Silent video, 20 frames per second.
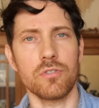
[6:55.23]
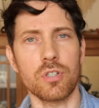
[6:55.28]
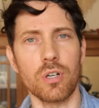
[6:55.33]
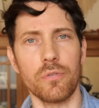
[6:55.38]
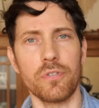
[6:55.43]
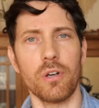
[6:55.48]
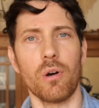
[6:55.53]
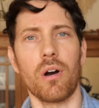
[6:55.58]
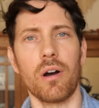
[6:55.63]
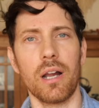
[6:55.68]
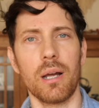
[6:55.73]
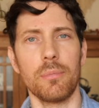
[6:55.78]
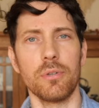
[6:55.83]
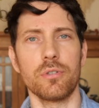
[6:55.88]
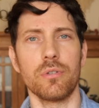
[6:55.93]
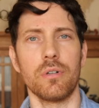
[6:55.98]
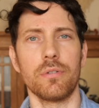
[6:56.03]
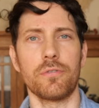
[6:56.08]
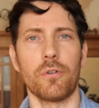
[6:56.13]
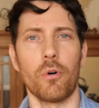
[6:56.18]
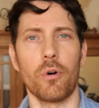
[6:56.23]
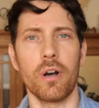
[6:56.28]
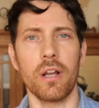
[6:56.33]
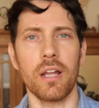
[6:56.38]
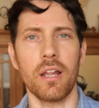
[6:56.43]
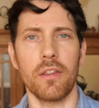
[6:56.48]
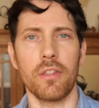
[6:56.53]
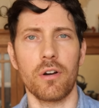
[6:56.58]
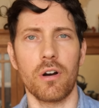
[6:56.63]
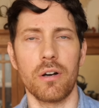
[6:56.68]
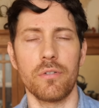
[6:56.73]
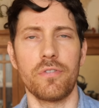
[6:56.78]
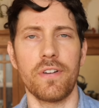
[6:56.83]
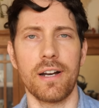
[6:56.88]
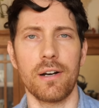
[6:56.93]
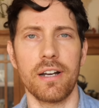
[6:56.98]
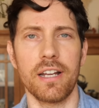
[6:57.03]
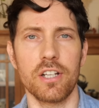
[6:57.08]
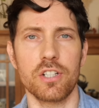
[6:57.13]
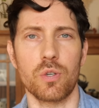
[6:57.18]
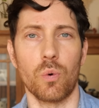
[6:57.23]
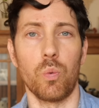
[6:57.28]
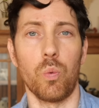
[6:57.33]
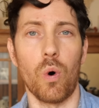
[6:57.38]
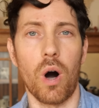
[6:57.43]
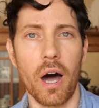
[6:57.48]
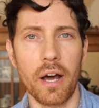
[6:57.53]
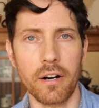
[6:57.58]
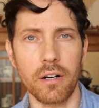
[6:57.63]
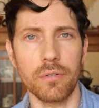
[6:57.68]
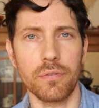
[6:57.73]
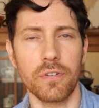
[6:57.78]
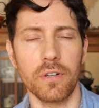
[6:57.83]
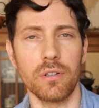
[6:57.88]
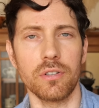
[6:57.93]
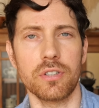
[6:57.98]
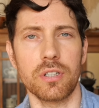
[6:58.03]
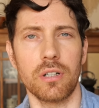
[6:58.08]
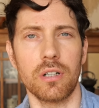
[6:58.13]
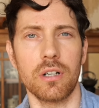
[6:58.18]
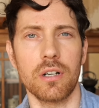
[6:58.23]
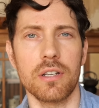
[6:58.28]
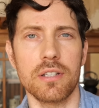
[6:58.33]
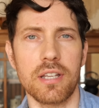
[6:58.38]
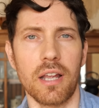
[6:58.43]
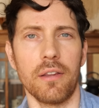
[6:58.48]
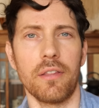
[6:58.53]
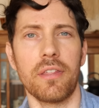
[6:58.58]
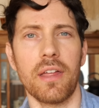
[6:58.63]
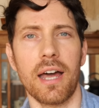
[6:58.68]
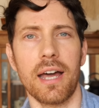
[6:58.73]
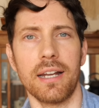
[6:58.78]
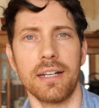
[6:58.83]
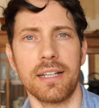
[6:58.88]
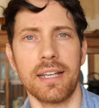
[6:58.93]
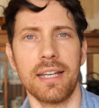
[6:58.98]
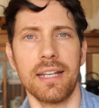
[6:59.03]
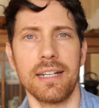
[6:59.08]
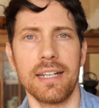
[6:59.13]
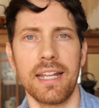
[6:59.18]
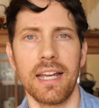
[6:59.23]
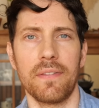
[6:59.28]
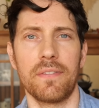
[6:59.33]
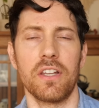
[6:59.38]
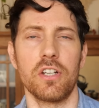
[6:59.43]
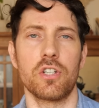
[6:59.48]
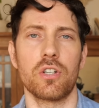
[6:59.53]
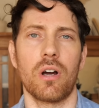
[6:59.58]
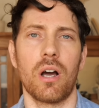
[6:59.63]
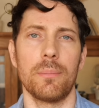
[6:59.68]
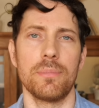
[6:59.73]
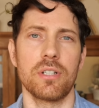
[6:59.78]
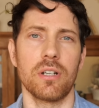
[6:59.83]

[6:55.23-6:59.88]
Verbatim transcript: So if you are able to afford it, there are various water filters that can get the job